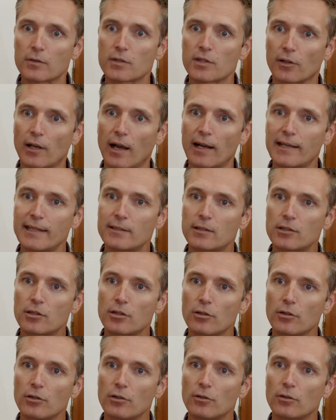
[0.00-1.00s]
so ninety
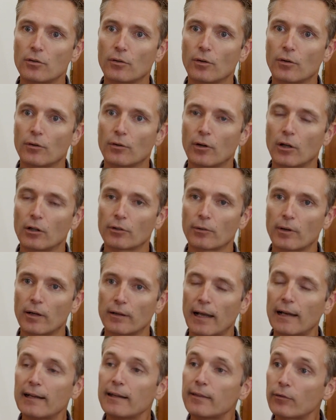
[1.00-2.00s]
two roll
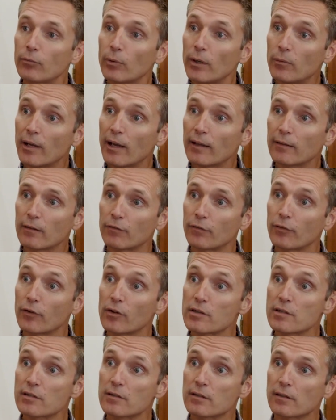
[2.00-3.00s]
around ninety three we had the
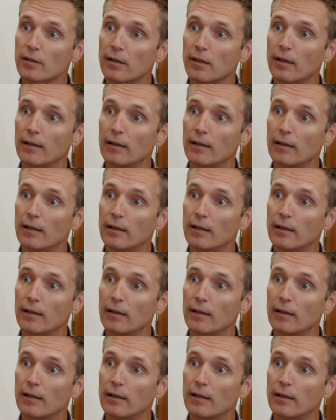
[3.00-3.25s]
first